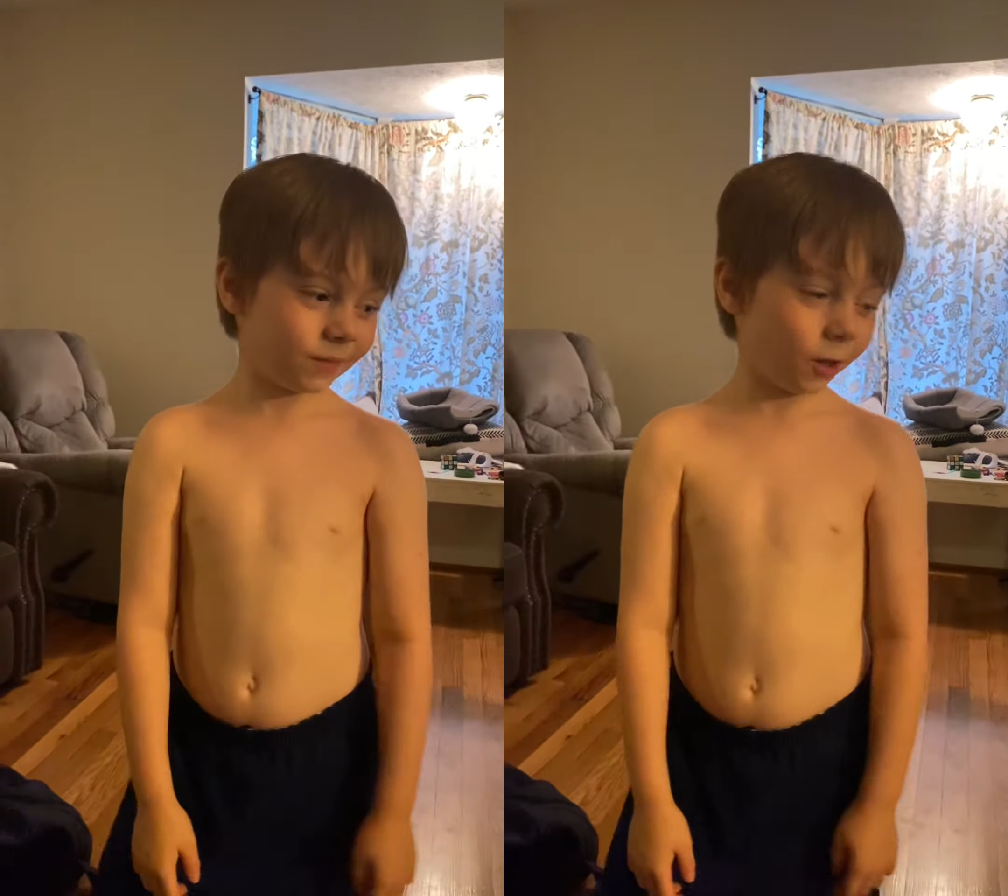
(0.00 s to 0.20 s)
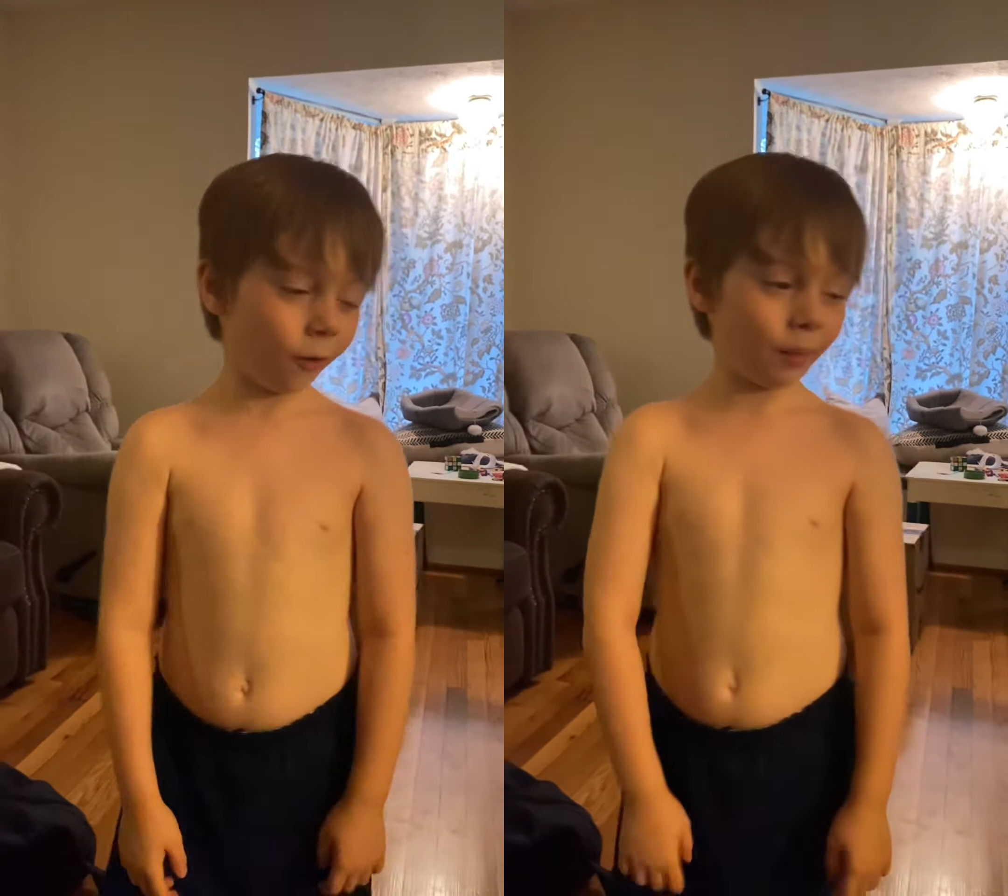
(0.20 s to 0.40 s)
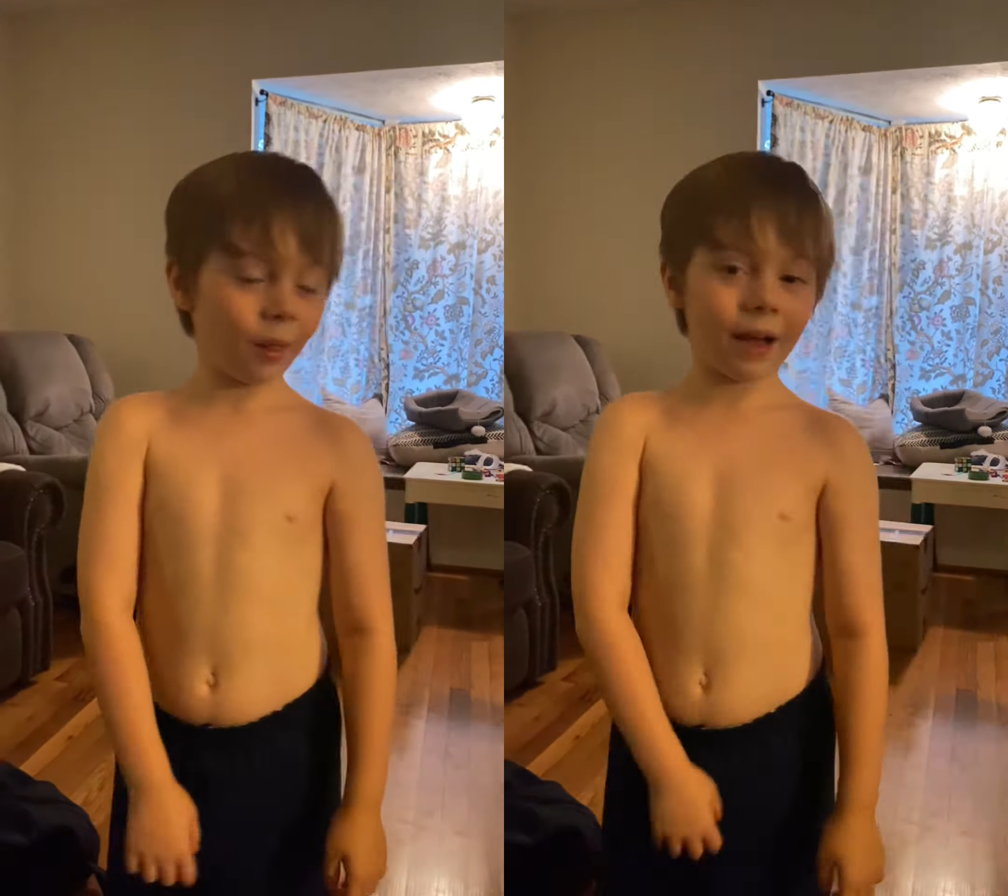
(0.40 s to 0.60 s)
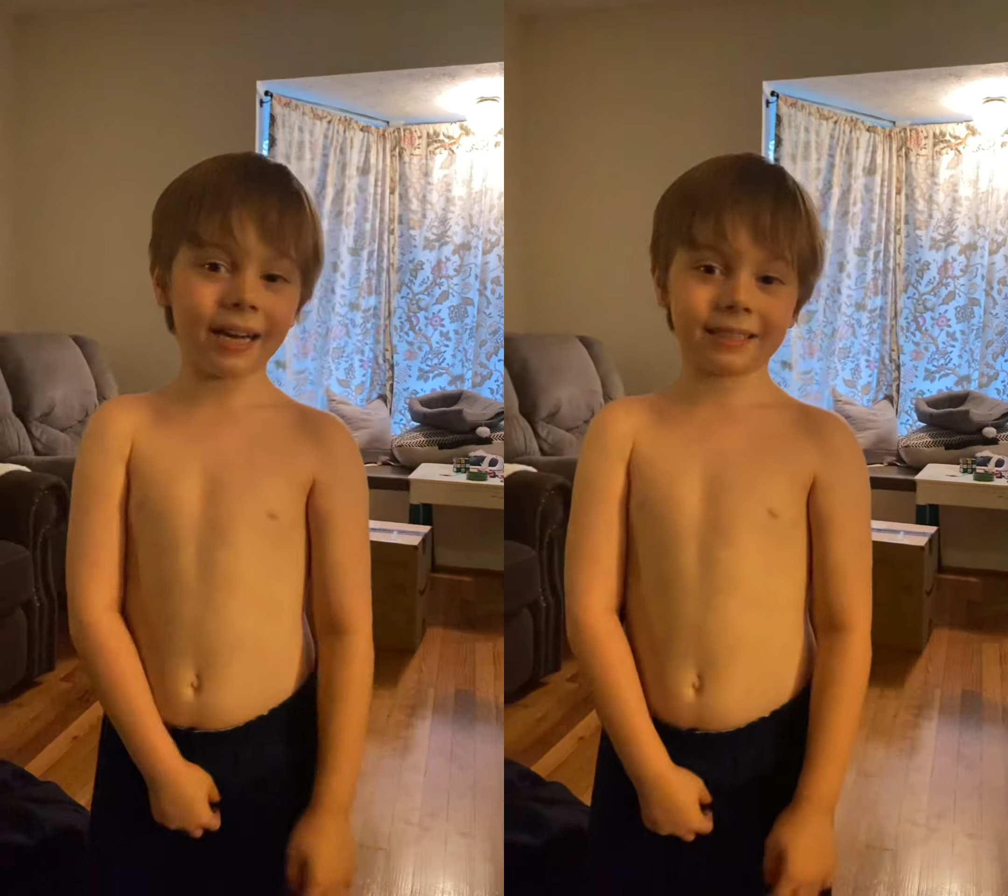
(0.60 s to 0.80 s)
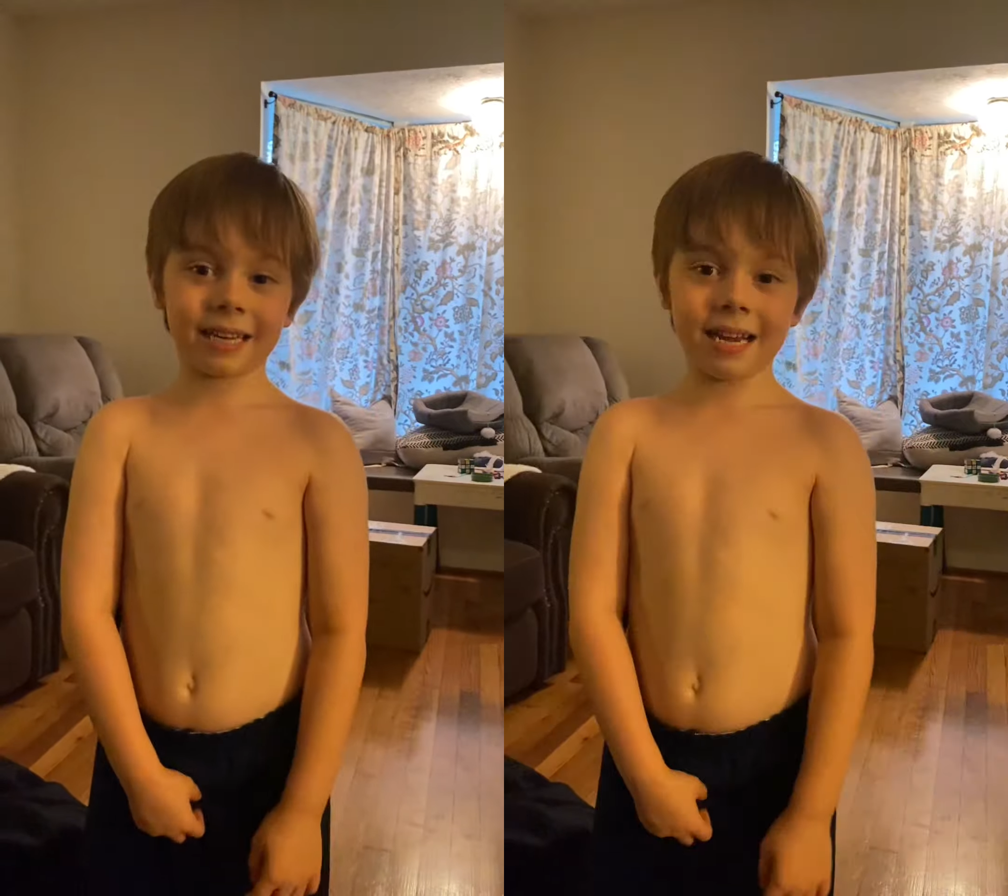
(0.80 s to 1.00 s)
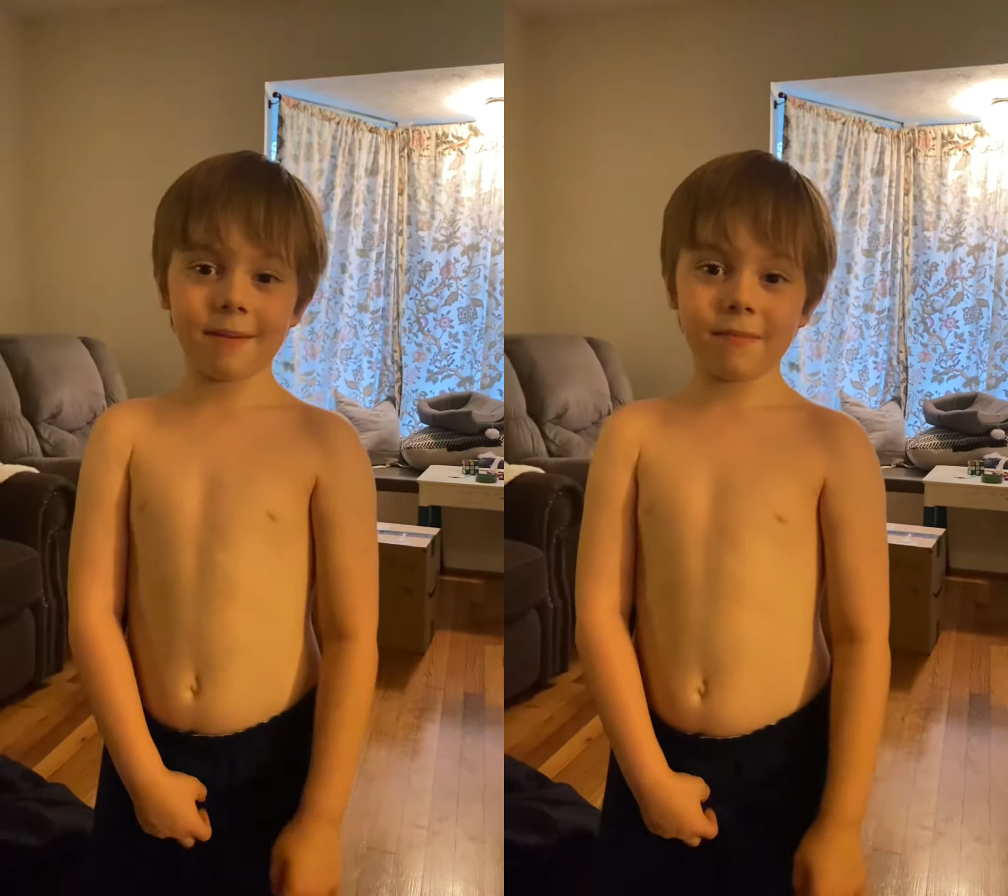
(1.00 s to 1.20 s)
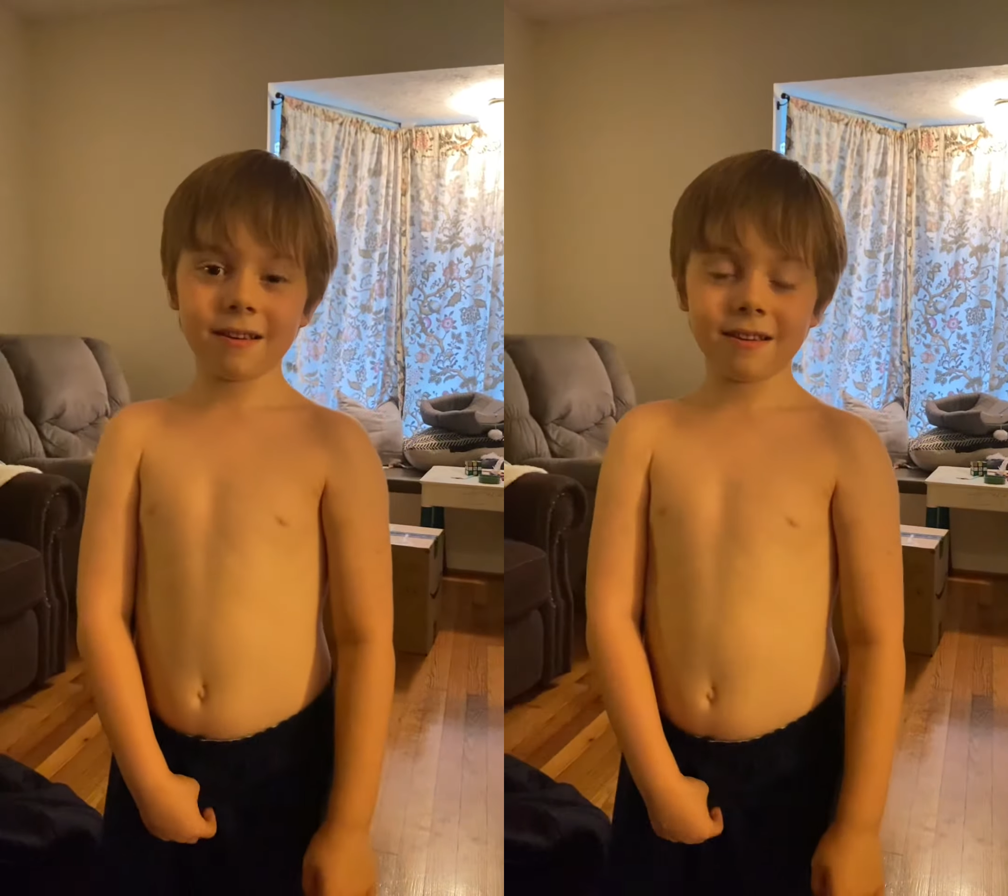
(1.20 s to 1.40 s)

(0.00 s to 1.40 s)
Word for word: on the last game,